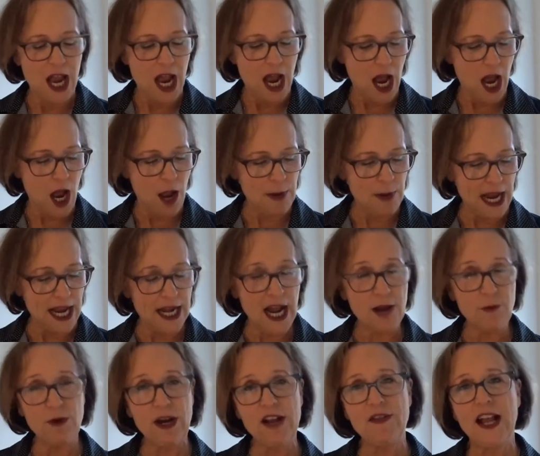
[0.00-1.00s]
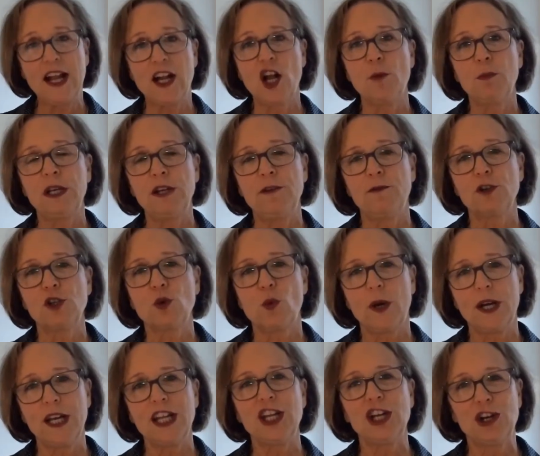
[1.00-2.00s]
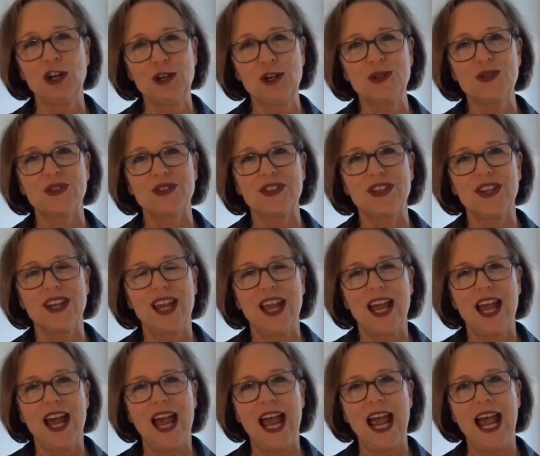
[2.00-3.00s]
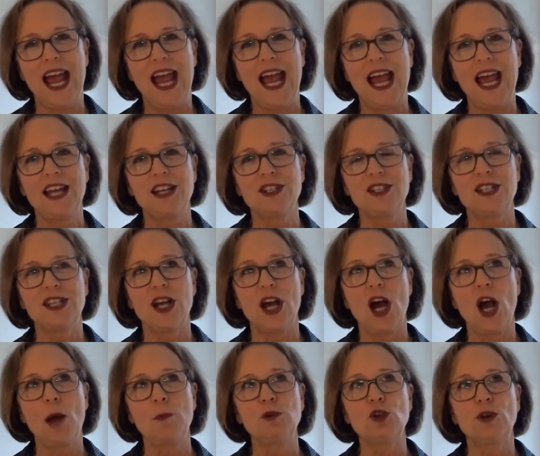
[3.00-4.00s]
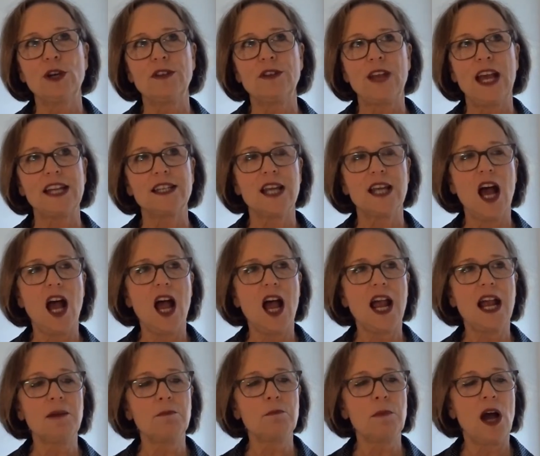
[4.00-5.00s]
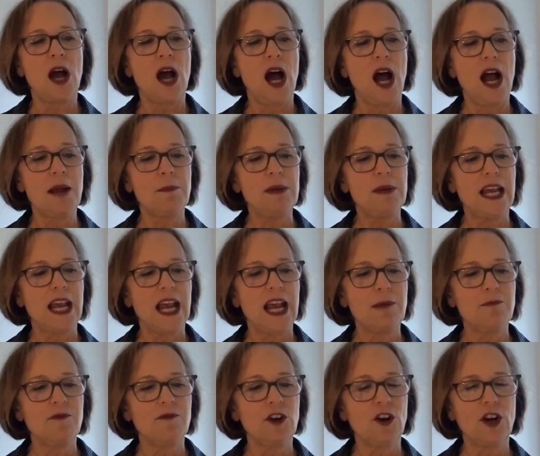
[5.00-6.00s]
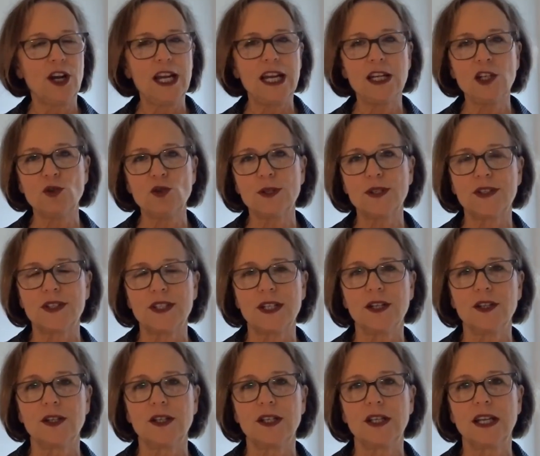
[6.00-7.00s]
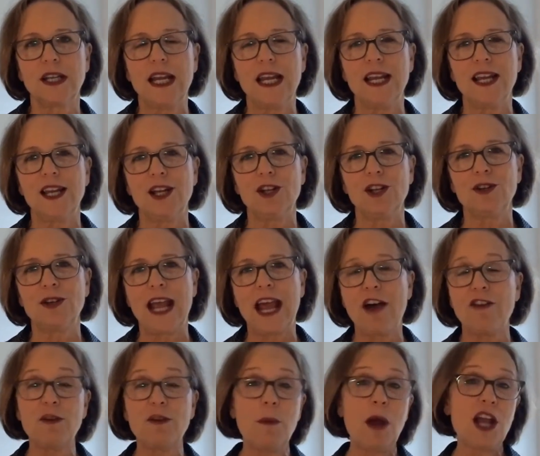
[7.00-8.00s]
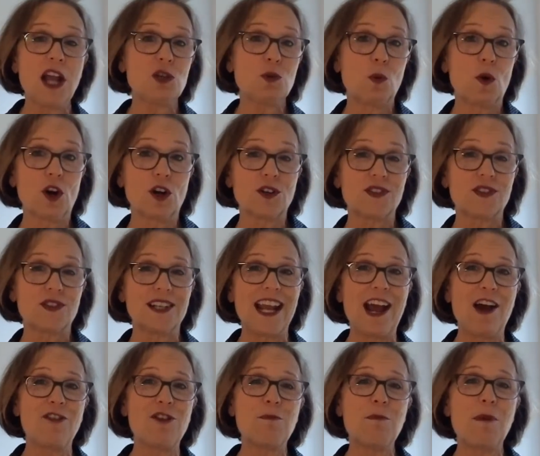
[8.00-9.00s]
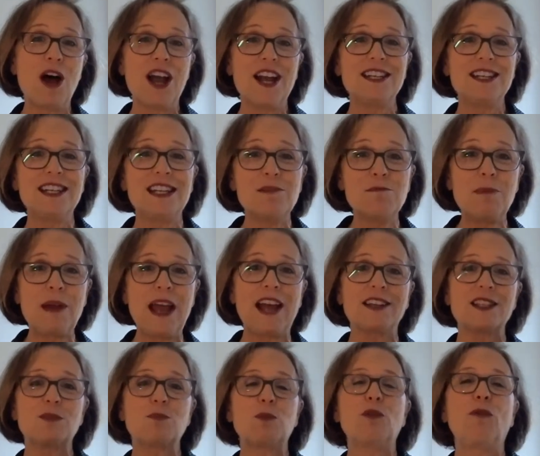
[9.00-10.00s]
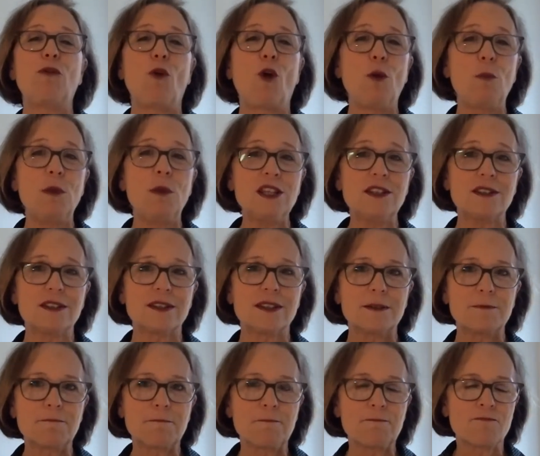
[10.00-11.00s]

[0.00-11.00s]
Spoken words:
And I ran that company for 20 years. And during that time, I became very interested in how the mind works and how the mind impacts performance.